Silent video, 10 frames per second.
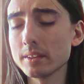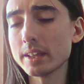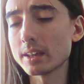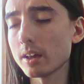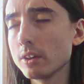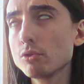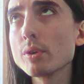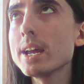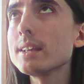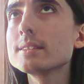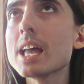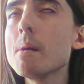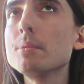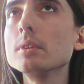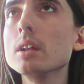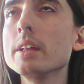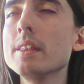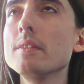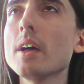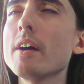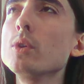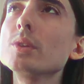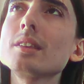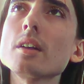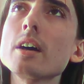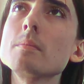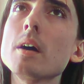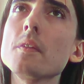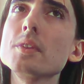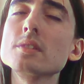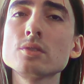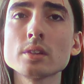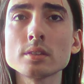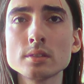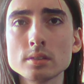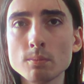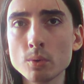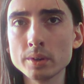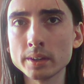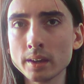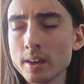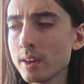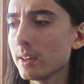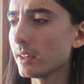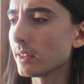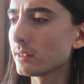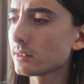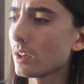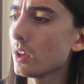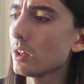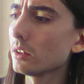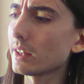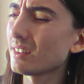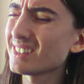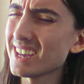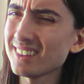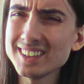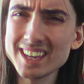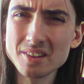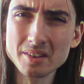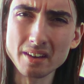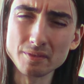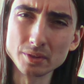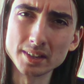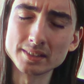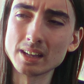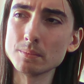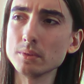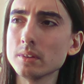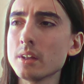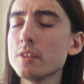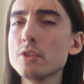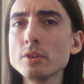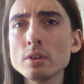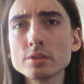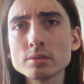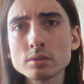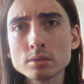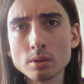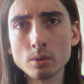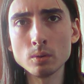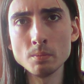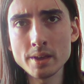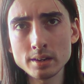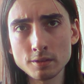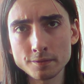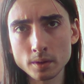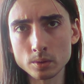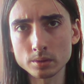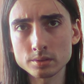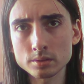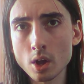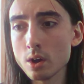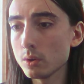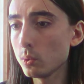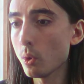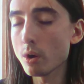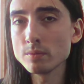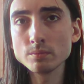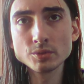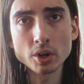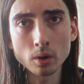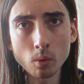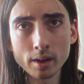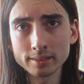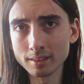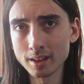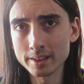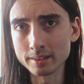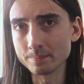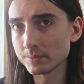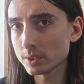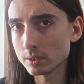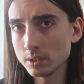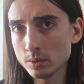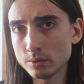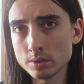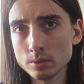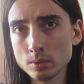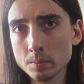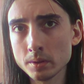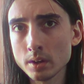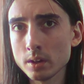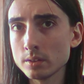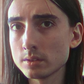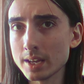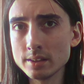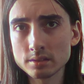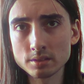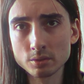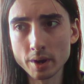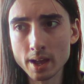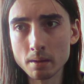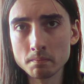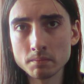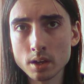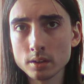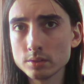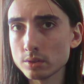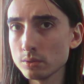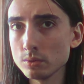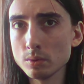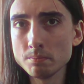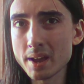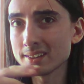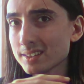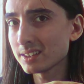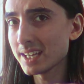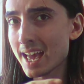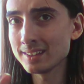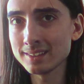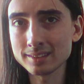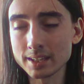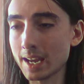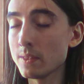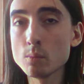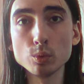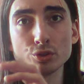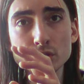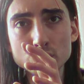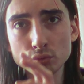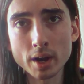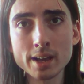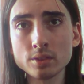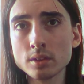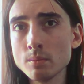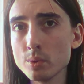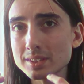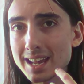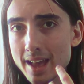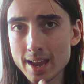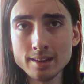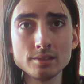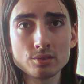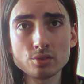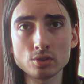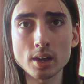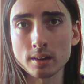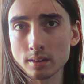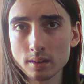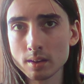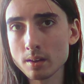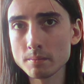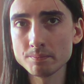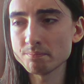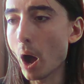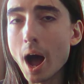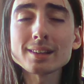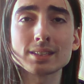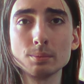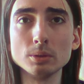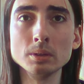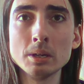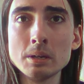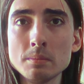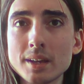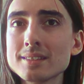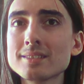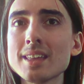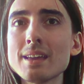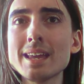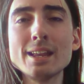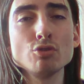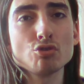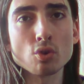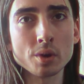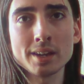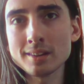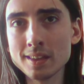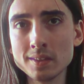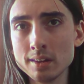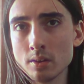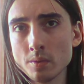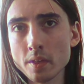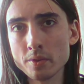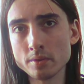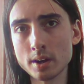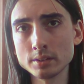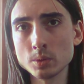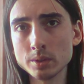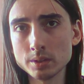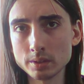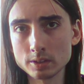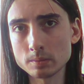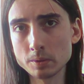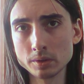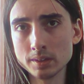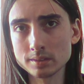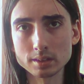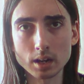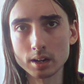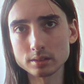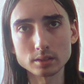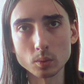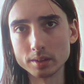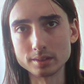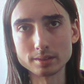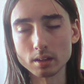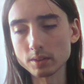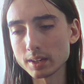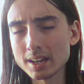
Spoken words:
Like a great example, and I only thought about this just this morning, is like take the internet for example. There are so many folks who go online to YouTube, to Instagram, to basically anything, and then will just write the most heinous shit possible because they enjoy it and they know that they're not going to experience the consequences of it.